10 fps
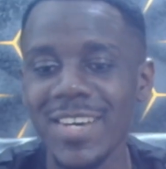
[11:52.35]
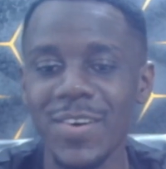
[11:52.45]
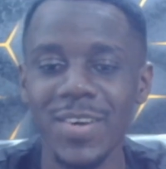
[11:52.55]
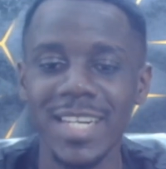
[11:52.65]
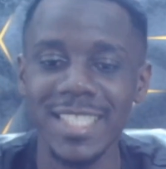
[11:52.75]

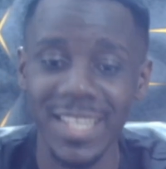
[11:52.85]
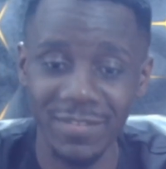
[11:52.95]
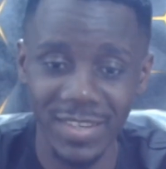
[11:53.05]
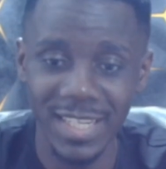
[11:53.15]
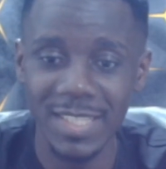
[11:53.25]
Rokani
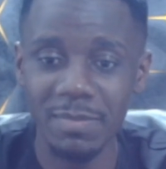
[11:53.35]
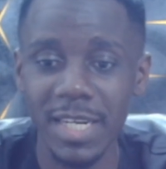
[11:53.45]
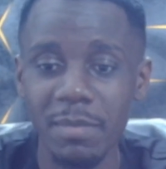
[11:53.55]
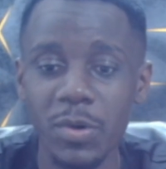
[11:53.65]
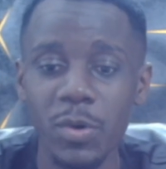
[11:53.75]
David is my
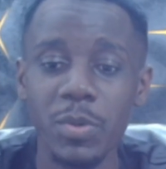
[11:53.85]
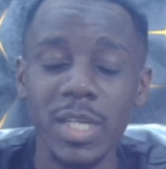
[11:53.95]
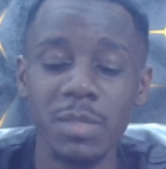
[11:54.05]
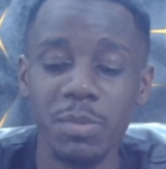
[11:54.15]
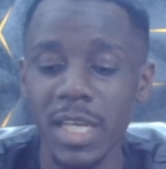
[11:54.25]
name, and hope you
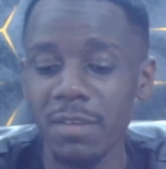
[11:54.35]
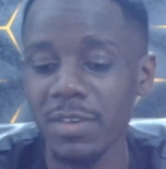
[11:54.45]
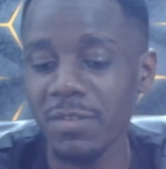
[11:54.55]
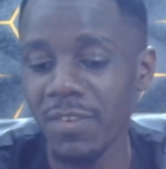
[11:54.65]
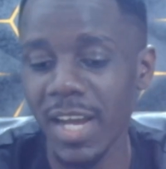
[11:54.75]
guys are really
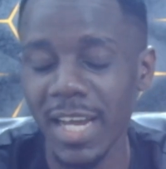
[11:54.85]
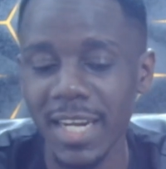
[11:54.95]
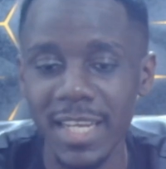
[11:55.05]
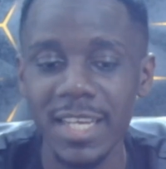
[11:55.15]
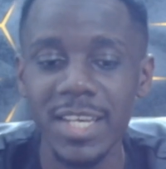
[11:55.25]
having
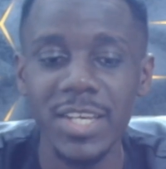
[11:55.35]
fun.